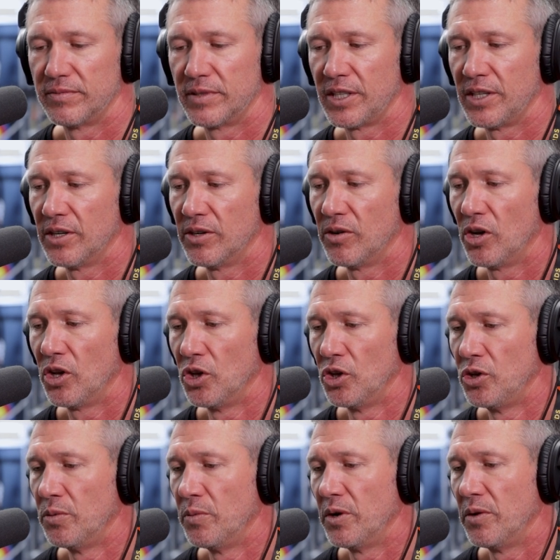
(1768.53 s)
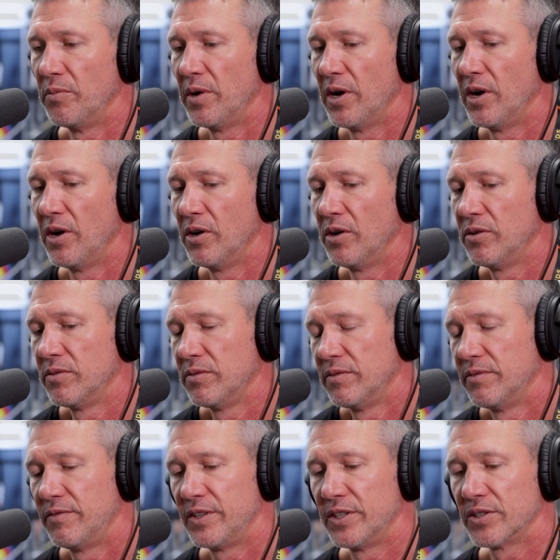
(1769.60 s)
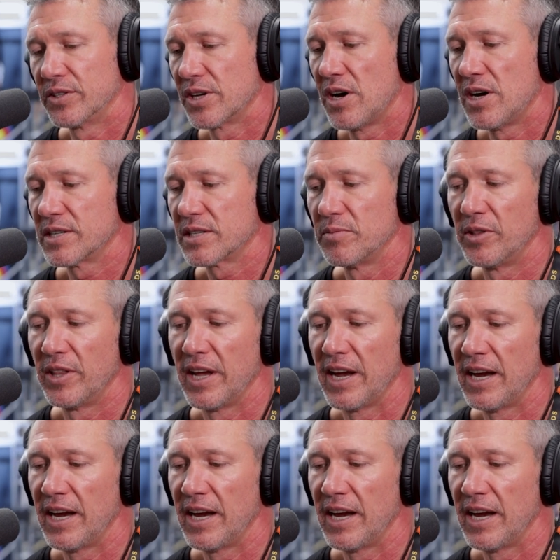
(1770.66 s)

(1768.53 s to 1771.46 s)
you know, aluminum bow. Feels awesome in the